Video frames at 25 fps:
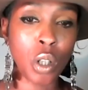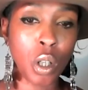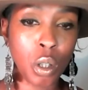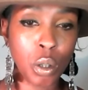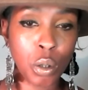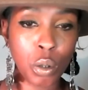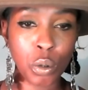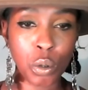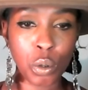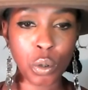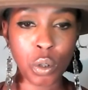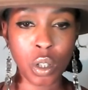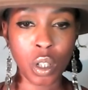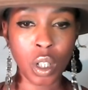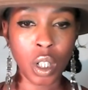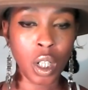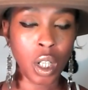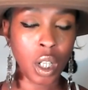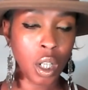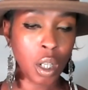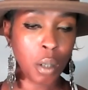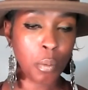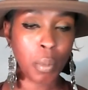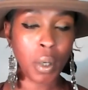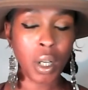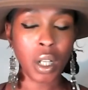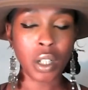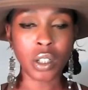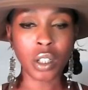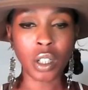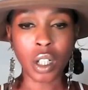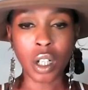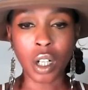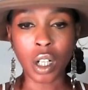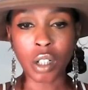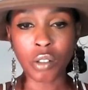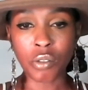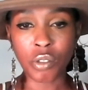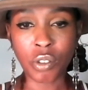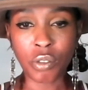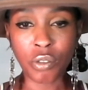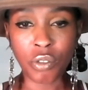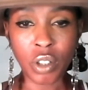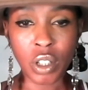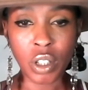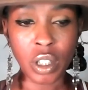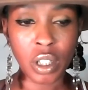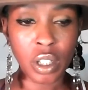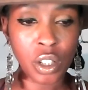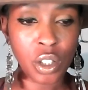told by the Garvey
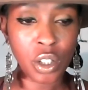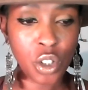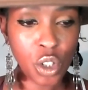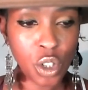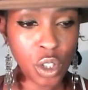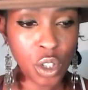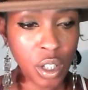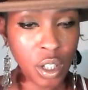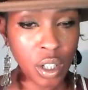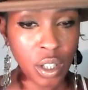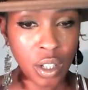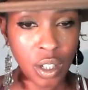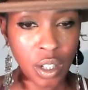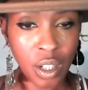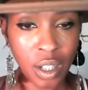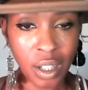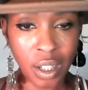village that